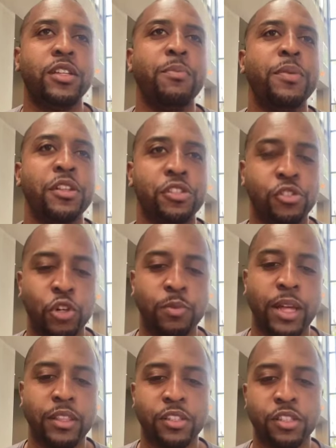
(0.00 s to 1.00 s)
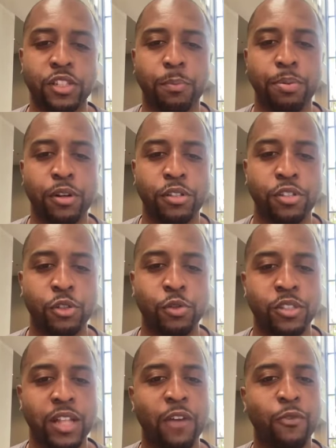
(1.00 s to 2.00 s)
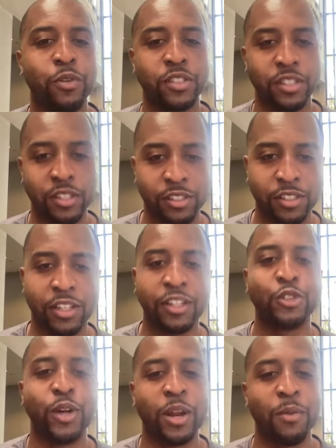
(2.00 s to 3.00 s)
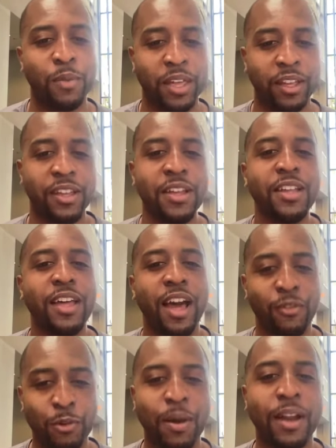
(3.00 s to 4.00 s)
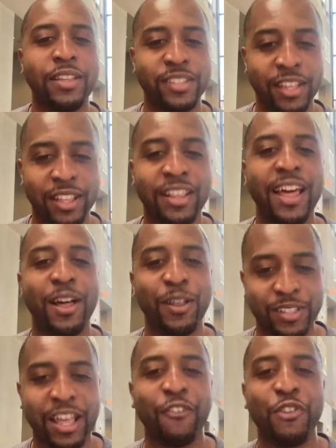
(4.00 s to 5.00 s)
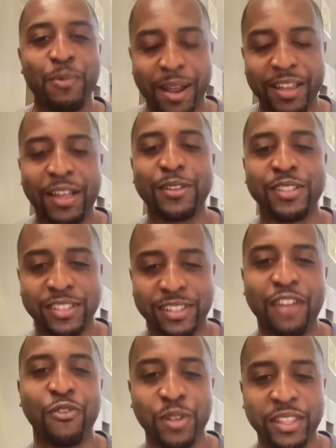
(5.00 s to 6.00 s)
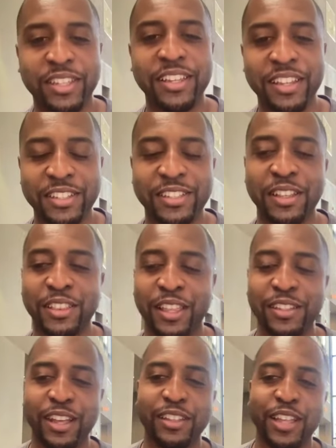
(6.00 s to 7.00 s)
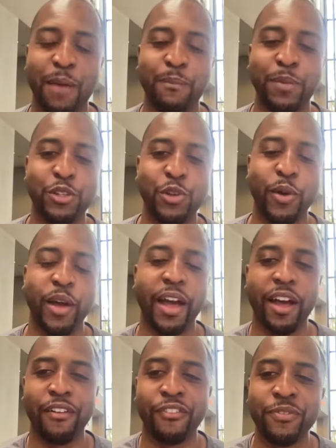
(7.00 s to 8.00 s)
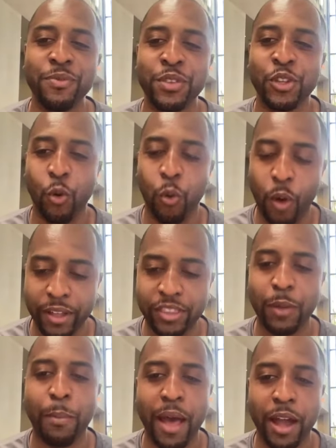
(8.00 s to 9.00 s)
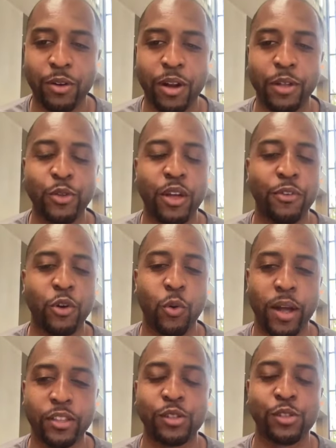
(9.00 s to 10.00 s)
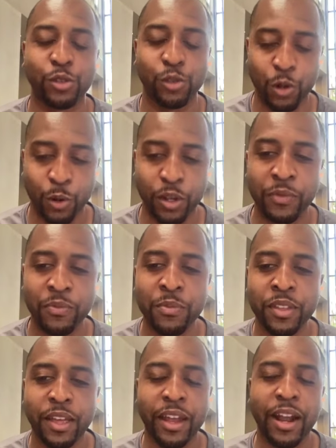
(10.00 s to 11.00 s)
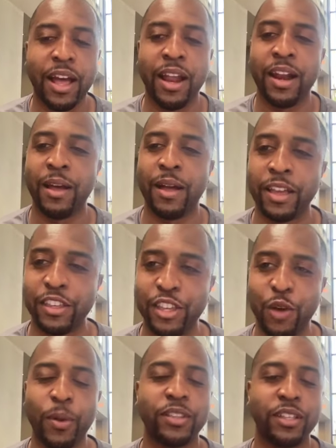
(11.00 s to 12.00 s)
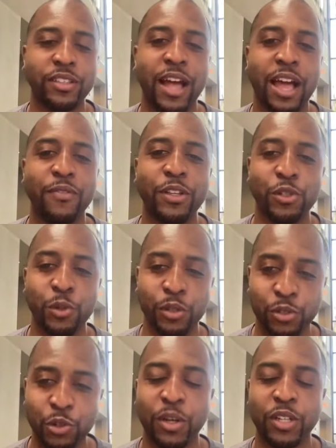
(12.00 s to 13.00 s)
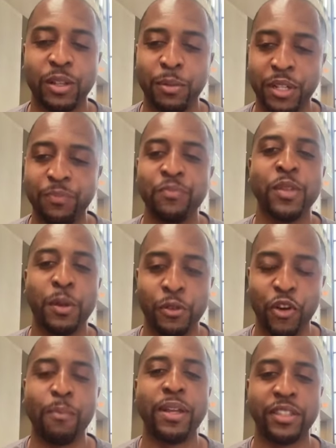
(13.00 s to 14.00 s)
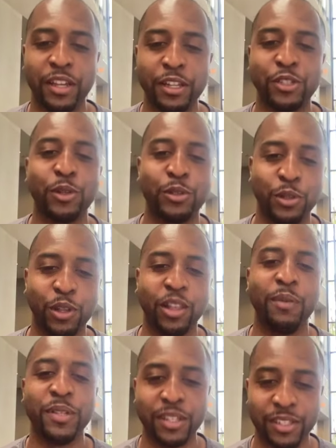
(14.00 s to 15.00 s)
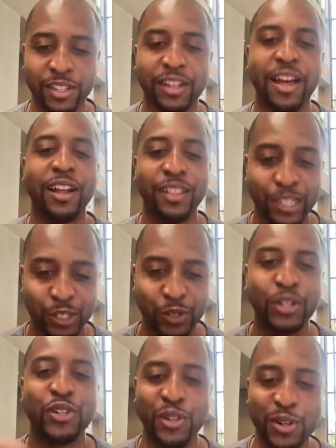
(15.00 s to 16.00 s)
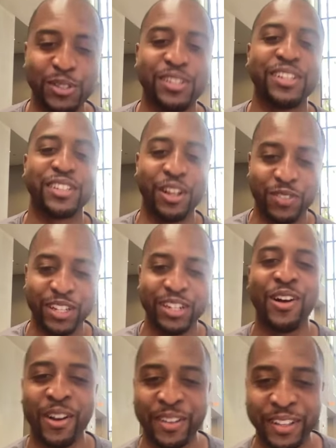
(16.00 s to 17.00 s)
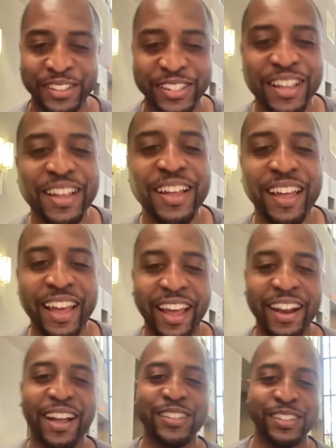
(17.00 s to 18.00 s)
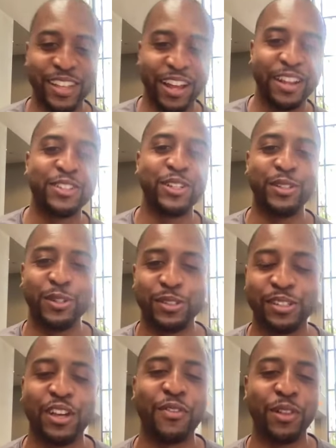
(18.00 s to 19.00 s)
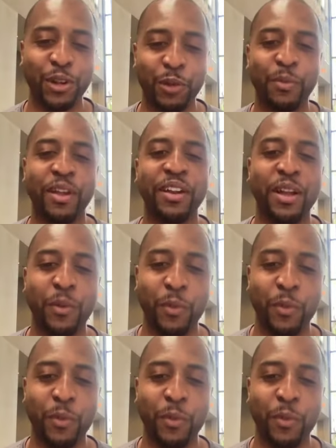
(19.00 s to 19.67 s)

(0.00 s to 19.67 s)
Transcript: can be assumed that this is a person whose life was easy and they're trying to make everybody's else, everybody else's life really easy and things like that. But you have quite the background. You have quite the story. And I, and I, I can't wait to dive into it too much. Let me, before I make the intro too long, let me just let kind of let you introduce yourself to the audience and uh, just kind of introduce yourself a little bit, and